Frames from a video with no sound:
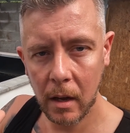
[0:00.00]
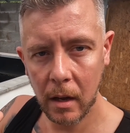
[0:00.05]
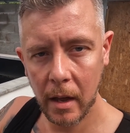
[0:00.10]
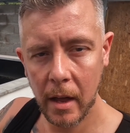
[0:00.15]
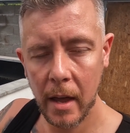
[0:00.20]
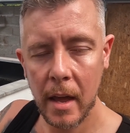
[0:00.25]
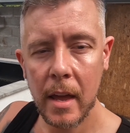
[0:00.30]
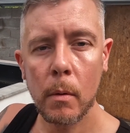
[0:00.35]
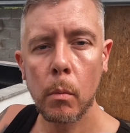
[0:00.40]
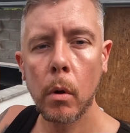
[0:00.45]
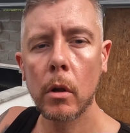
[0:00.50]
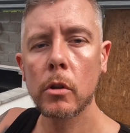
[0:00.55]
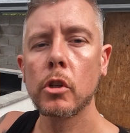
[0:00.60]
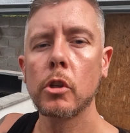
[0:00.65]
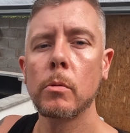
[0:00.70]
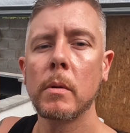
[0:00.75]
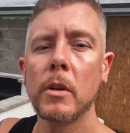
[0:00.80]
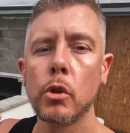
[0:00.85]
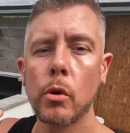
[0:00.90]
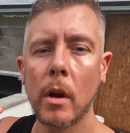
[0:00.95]
clear. It
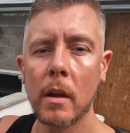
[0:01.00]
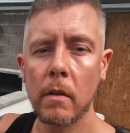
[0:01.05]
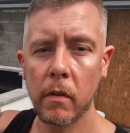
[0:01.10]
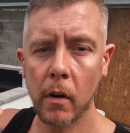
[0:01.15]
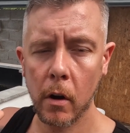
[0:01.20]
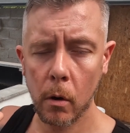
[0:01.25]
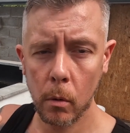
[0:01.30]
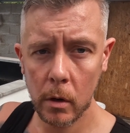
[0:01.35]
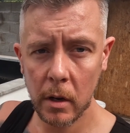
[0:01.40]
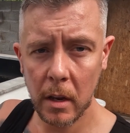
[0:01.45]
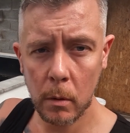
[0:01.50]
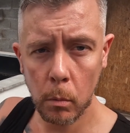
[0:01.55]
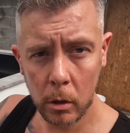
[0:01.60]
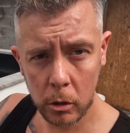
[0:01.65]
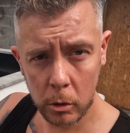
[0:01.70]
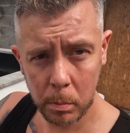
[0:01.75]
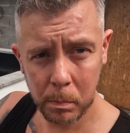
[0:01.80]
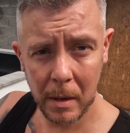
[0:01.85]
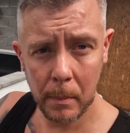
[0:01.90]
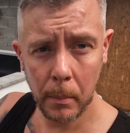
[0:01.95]
wants to be straightforward. It
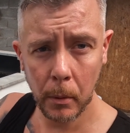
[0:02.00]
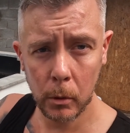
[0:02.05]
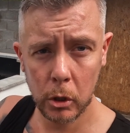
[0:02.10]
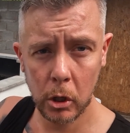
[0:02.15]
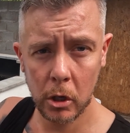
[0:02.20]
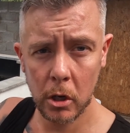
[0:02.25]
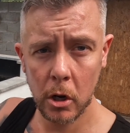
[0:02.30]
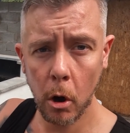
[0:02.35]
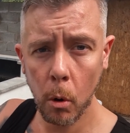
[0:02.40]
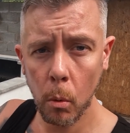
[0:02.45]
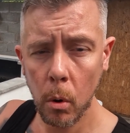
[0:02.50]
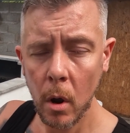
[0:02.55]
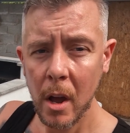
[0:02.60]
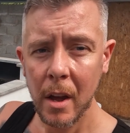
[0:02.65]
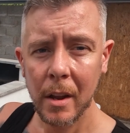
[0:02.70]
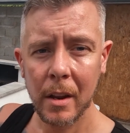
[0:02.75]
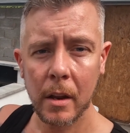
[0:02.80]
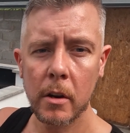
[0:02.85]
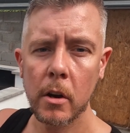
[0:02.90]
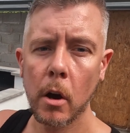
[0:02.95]
wants people to know
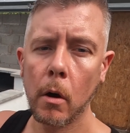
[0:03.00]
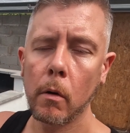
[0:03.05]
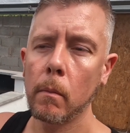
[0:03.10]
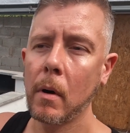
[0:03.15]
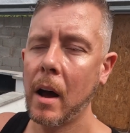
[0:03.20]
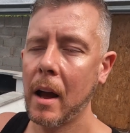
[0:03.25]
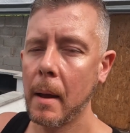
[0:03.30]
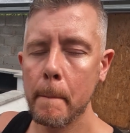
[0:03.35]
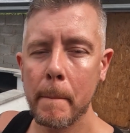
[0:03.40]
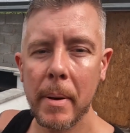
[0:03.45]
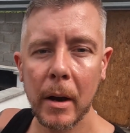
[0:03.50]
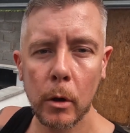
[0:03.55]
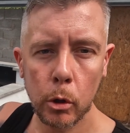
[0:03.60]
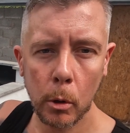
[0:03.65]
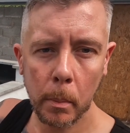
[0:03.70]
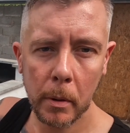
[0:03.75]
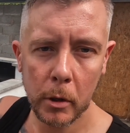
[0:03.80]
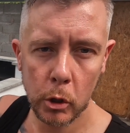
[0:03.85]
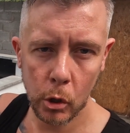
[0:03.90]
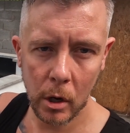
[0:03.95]
and not like build
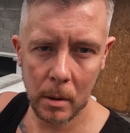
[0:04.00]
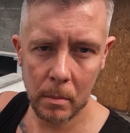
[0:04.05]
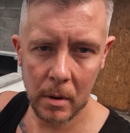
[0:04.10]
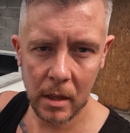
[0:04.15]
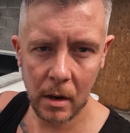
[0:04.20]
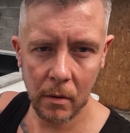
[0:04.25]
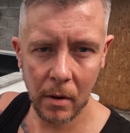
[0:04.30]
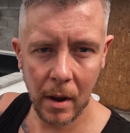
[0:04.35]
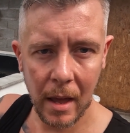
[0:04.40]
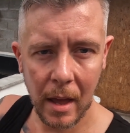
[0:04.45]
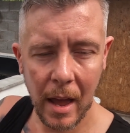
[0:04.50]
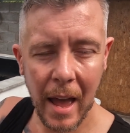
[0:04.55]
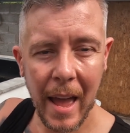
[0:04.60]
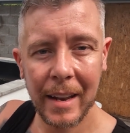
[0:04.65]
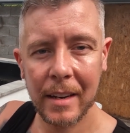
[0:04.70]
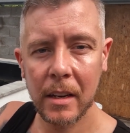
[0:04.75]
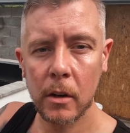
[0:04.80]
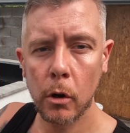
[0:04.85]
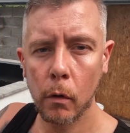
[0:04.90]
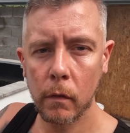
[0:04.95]
up a dream in their
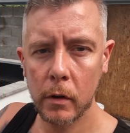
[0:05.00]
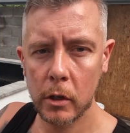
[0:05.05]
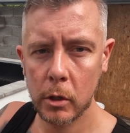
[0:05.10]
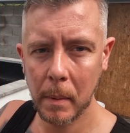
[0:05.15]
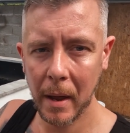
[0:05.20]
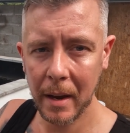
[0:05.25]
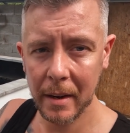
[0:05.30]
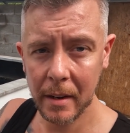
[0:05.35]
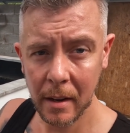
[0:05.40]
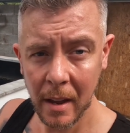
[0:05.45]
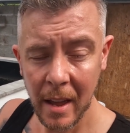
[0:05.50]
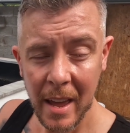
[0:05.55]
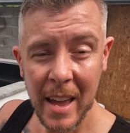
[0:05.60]
head and overspend.